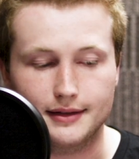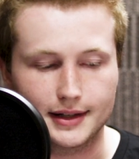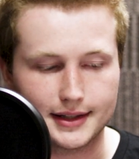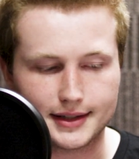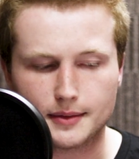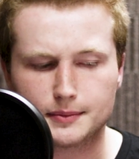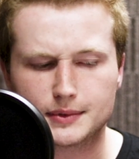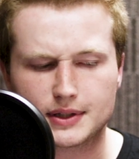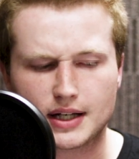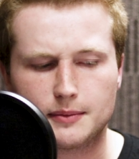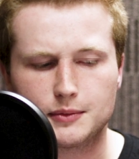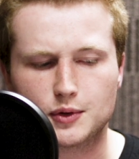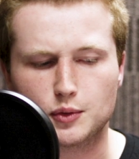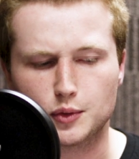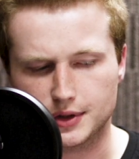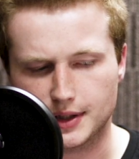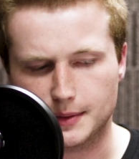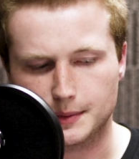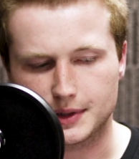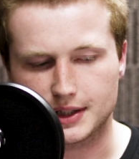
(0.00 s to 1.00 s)
they
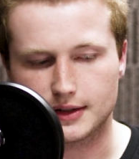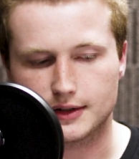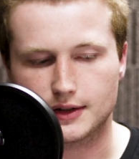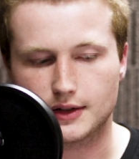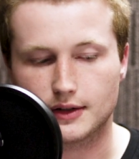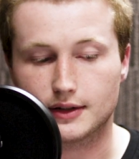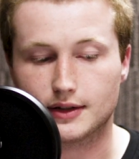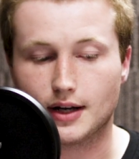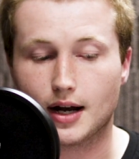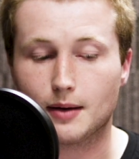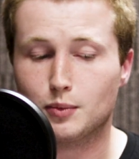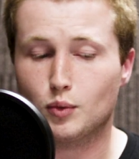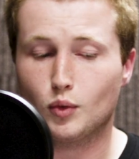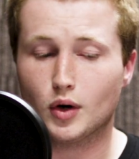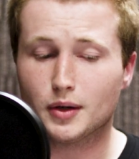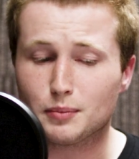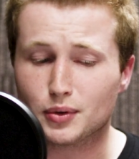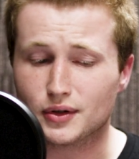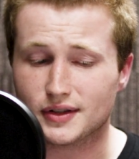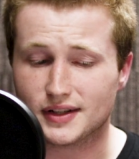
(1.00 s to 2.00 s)
sometimes were limited to the top
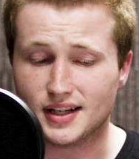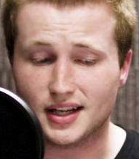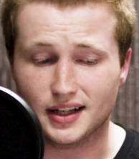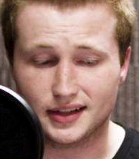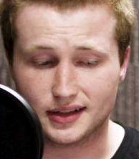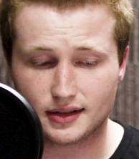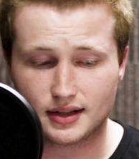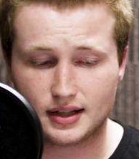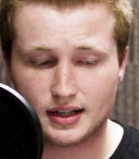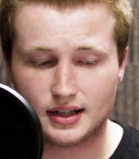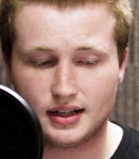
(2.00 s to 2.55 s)
1%